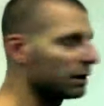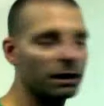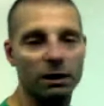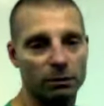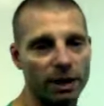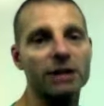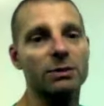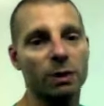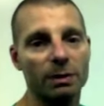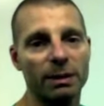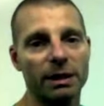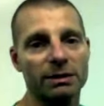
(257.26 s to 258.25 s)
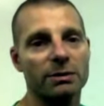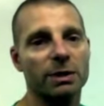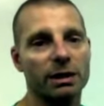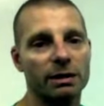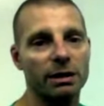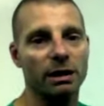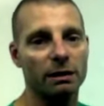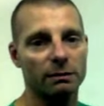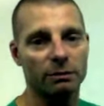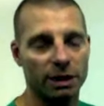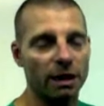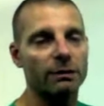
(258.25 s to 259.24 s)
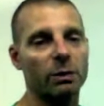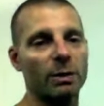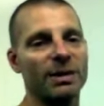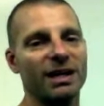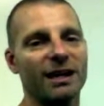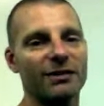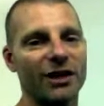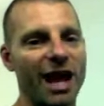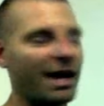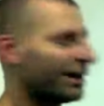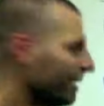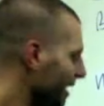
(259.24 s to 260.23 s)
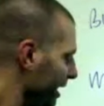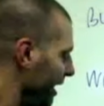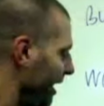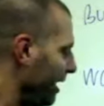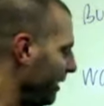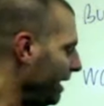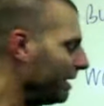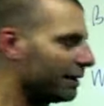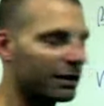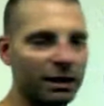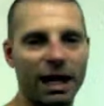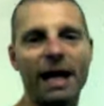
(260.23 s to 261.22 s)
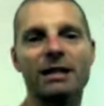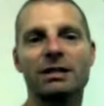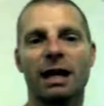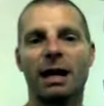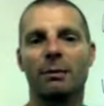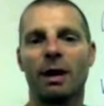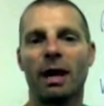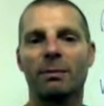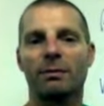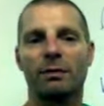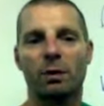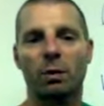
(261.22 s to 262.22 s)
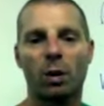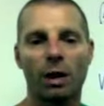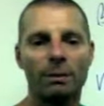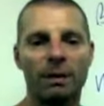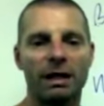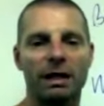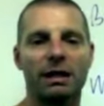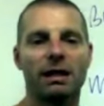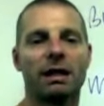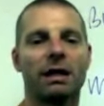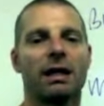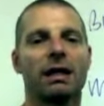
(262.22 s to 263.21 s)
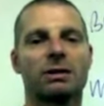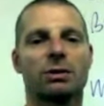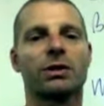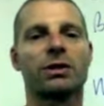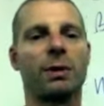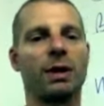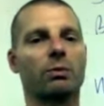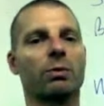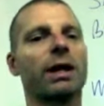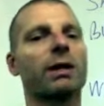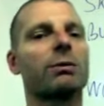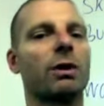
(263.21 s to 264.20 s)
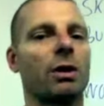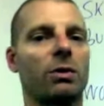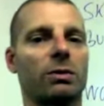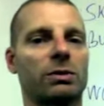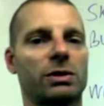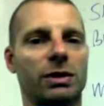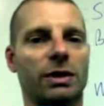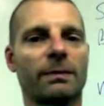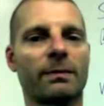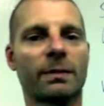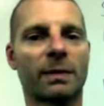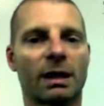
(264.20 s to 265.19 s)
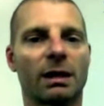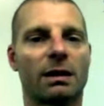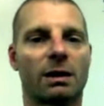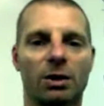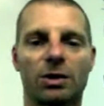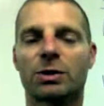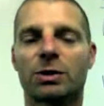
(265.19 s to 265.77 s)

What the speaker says: And then finally, rest 1 minute to recover 1 minute after that. And then the last AMRAP for 1 minute is going to be ring rows.